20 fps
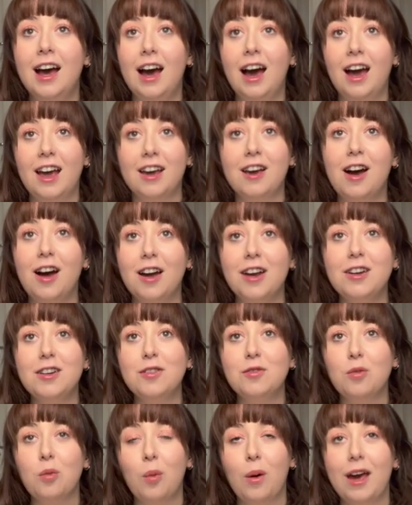I kind
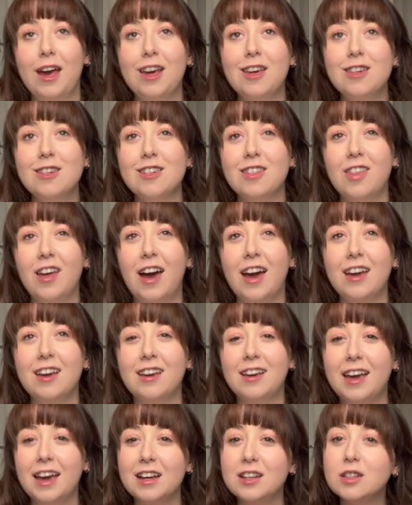of wish that I
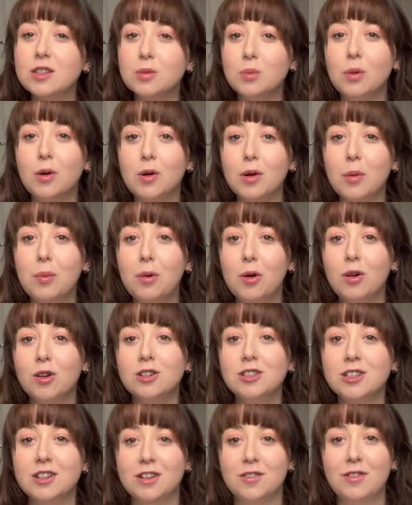could get a smaller
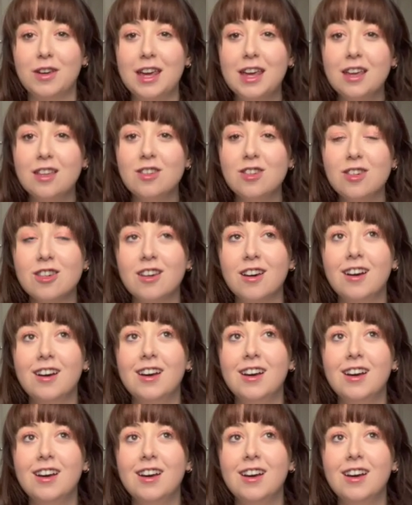portion of each,